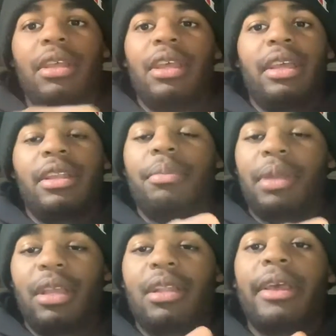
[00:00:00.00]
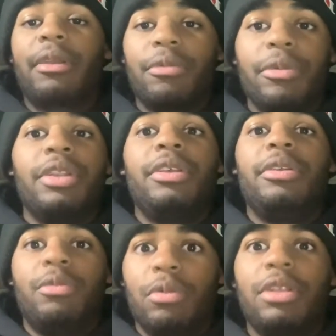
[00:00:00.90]
and it paid like really,
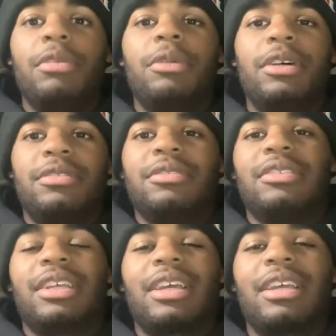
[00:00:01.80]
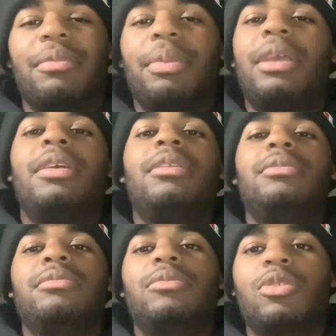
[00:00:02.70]
really well. Like, I get paid
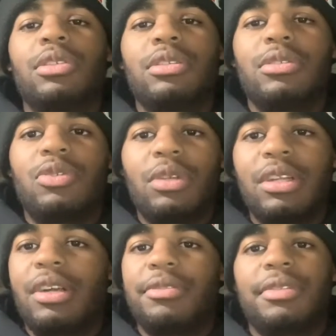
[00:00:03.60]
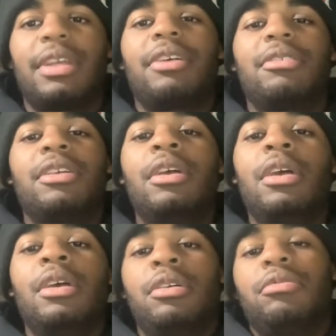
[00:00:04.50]
more than $20 an hour,
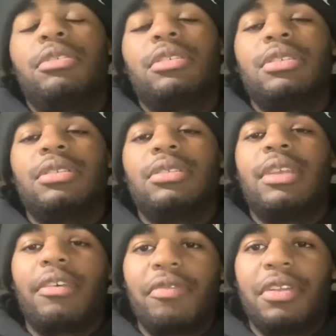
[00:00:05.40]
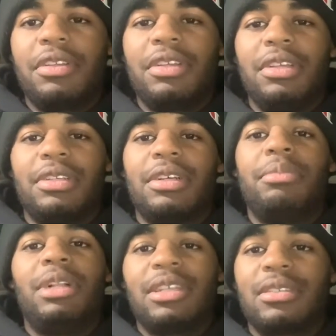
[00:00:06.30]
which is definitely a
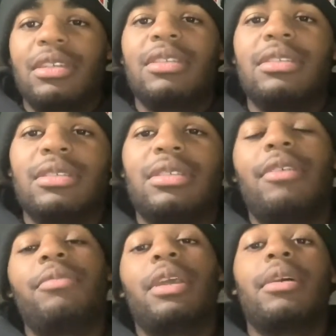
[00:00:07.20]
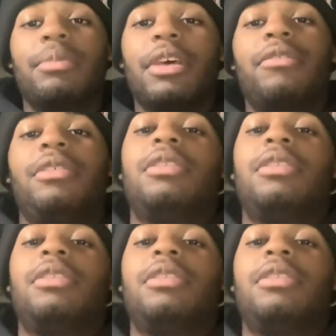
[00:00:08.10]
blessing and something I'm definitely